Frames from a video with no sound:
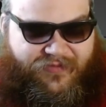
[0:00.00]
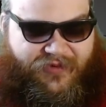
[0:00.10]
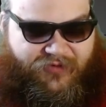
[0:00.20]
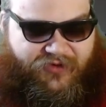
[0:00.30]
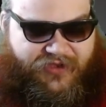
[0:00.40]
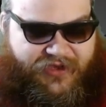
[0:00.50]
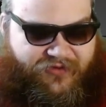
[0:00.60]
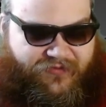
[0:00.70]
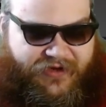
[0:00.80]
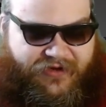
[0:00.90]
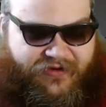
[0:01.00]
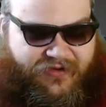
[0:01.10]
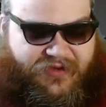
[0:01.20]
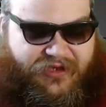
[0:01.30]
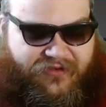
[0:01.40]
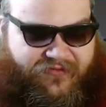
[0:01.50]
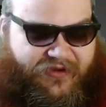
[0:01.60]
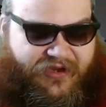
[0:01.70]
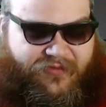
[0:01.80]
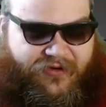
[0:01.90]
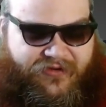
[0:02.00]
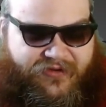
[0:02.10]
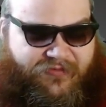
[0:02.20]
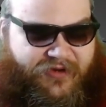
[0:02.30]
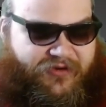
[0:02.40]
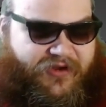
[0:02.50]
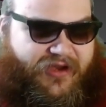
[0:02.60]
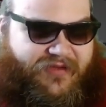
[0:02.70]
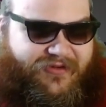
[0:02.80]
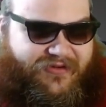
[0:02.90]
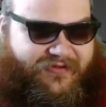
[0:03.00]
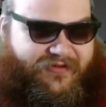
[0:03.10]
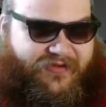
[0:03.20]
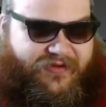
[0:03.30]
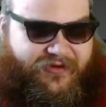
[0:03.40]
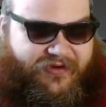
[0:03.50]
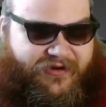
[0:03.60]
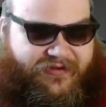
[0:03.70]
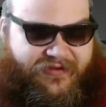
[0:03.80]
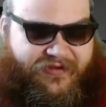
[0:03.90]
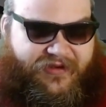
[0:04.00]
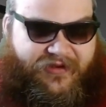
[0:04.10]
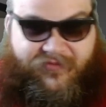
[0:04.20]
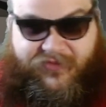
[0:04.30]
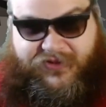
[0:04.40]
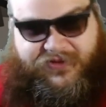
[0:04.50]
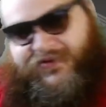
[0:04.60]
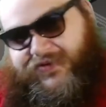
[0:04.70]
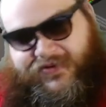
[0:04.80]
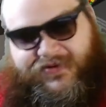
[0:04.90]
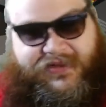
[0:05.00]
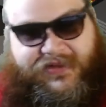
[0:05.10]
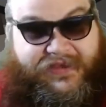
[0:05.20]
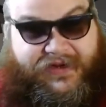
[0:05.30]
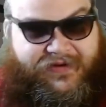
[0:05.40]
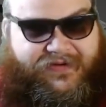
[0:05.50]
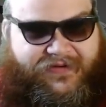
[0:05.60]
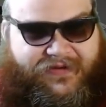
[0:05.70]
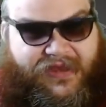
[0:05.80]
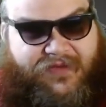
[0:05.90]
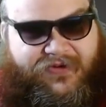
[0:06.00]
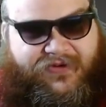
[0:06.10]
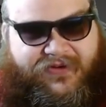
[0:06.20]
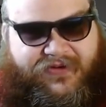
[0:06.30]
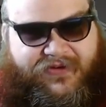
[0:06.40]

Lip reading: People just kind of read it and immediately forget about it, and then we don't talk about it for a few hundred years. But it's there. It happened.